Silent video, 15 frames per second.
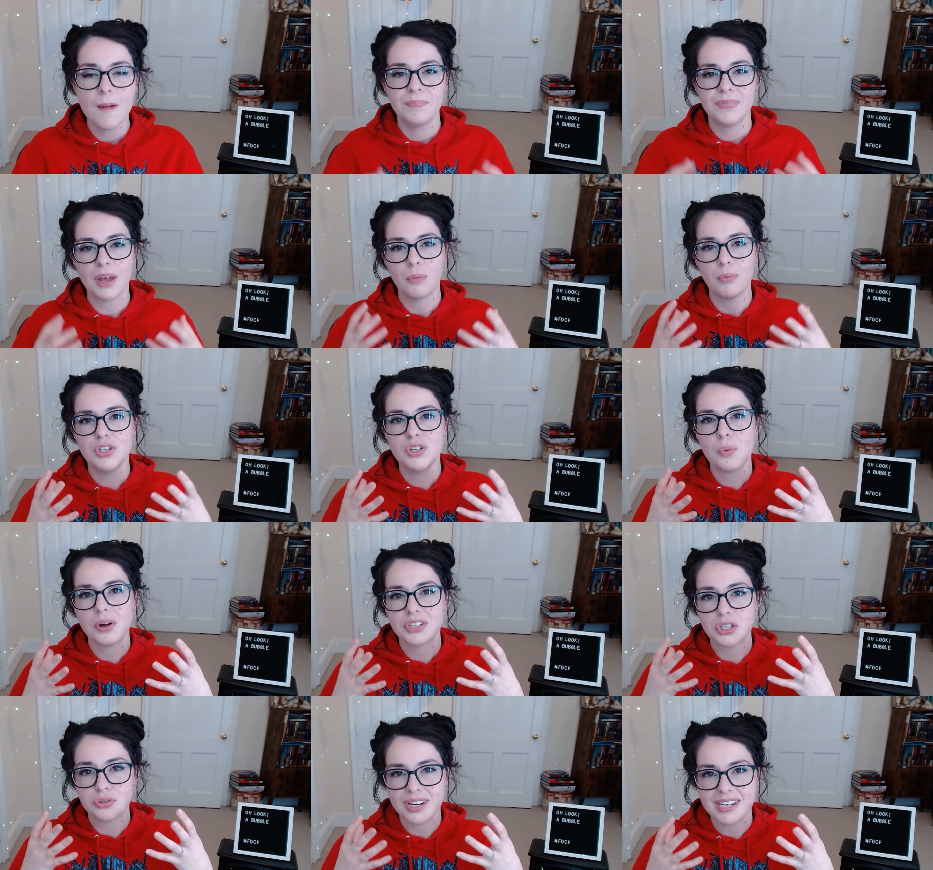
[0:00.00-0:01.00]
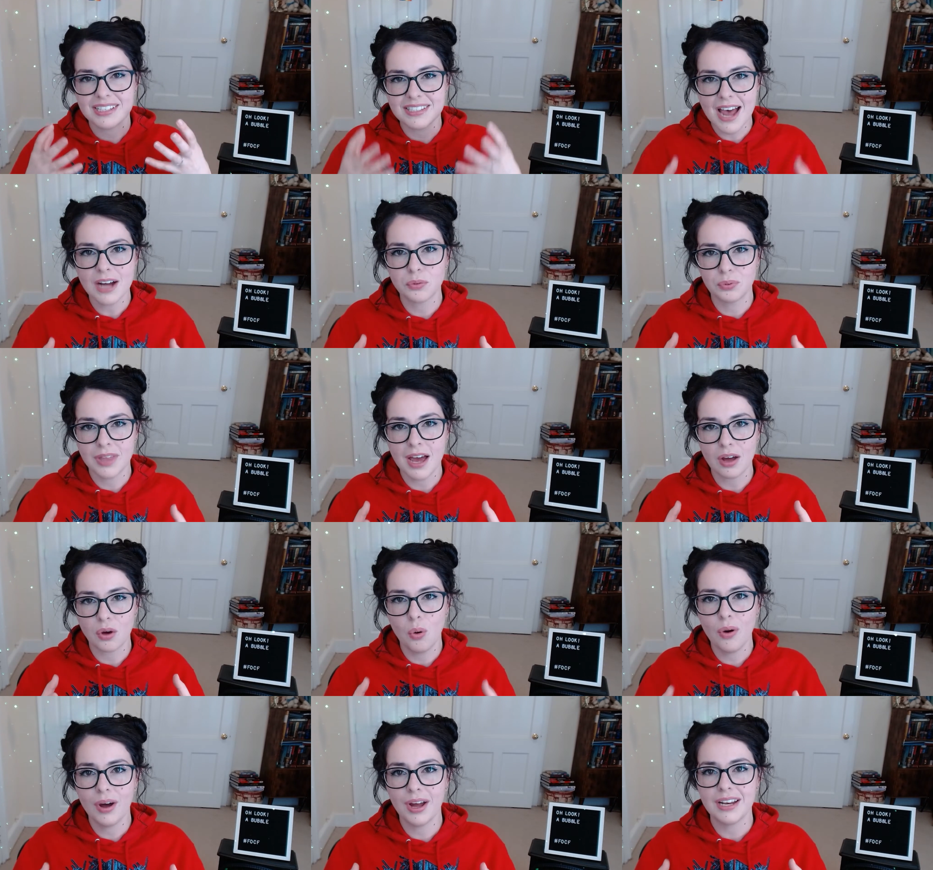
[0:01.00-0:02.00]
Now, when you want to transact with that
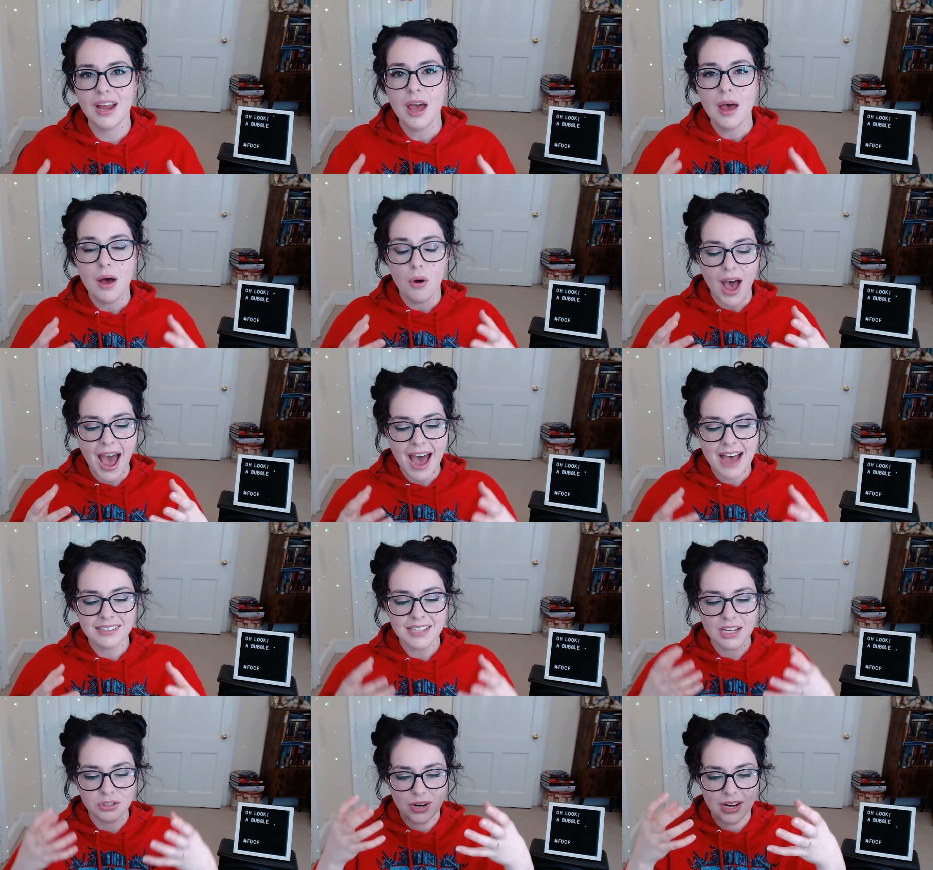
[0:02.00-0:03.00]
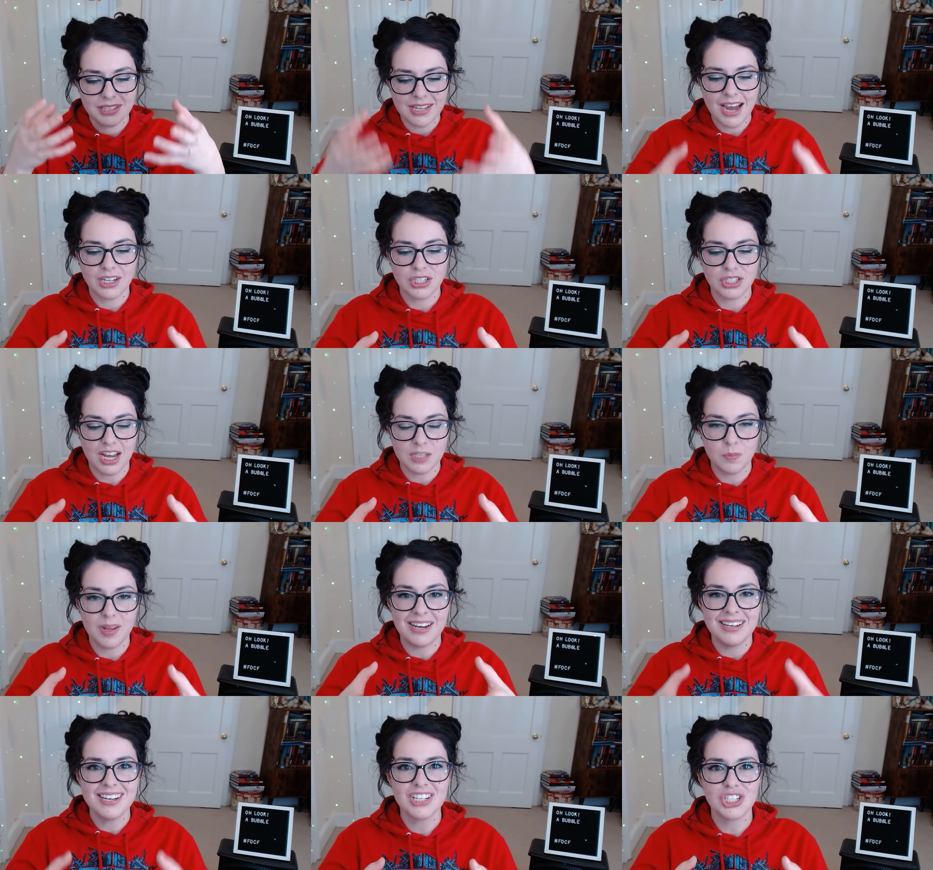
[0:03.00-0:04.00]
coin, as that transaction has been
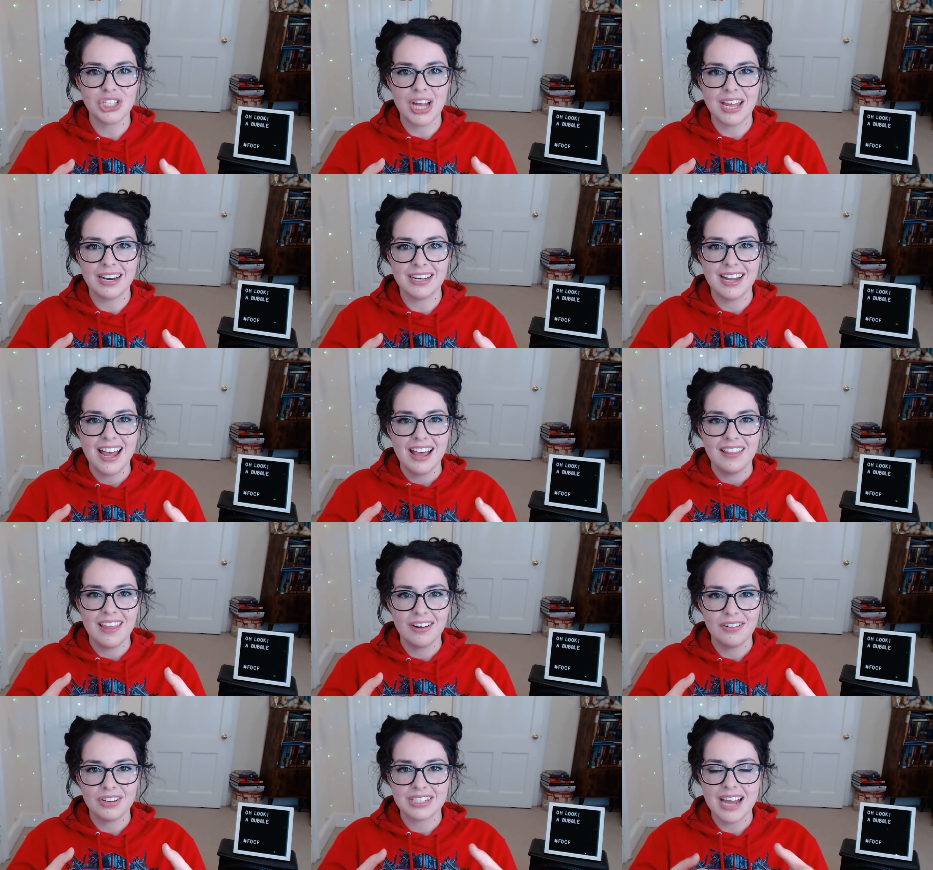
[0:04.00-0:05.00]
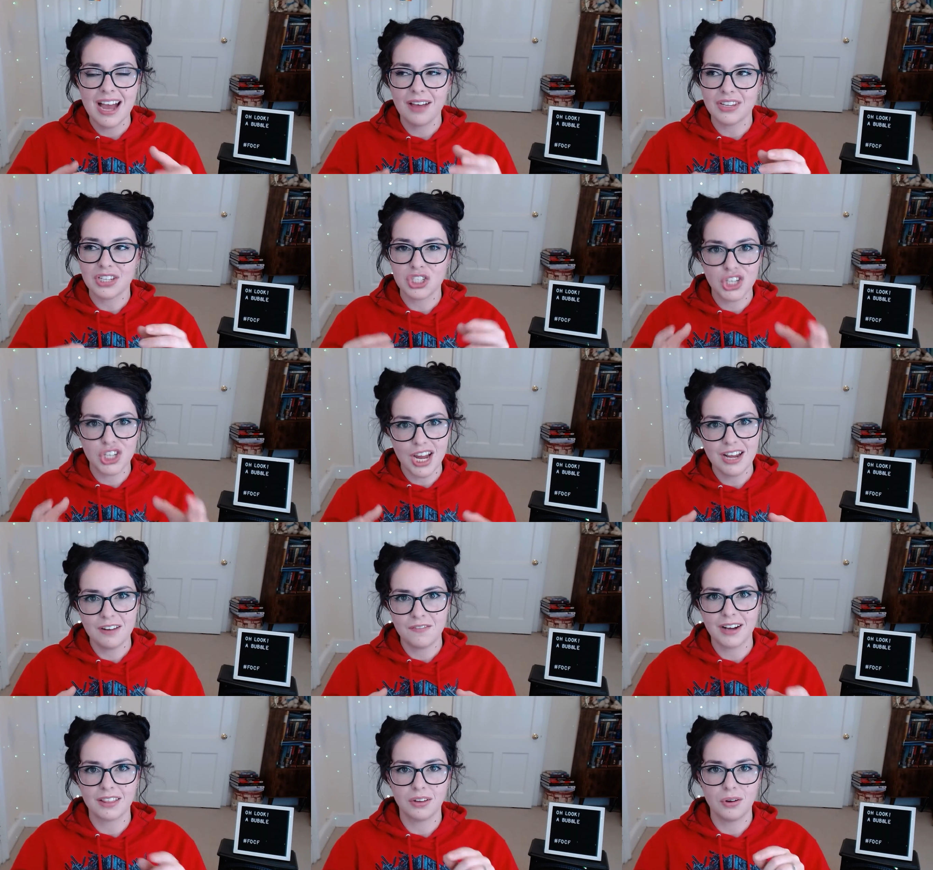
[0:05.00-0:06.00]
initiated, there is now this chain
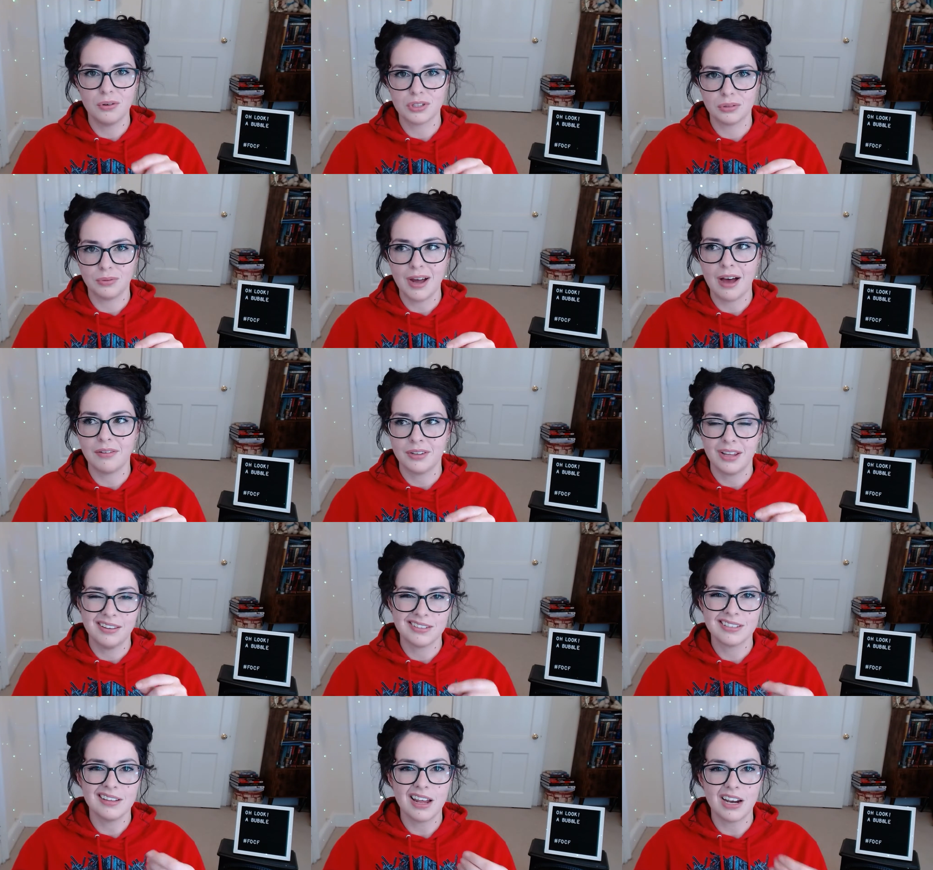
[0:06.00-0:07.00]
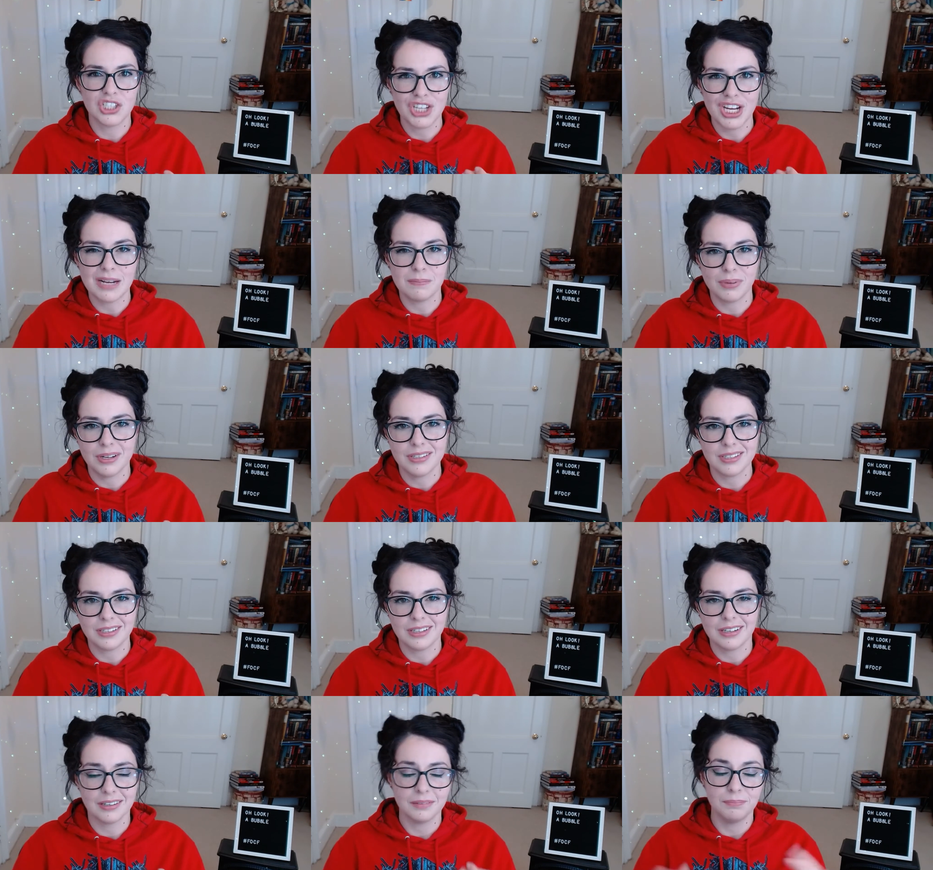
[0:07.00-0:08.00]
effect that goes around. There's a lot of chain puns in
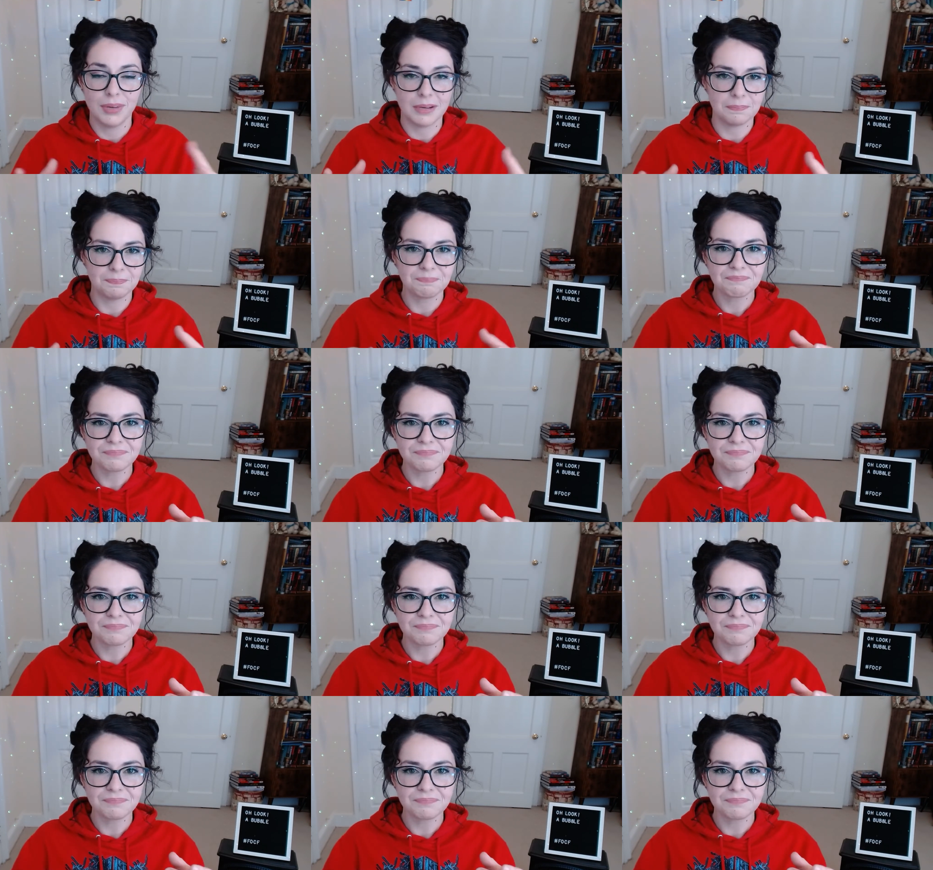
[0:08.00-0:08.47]
here, but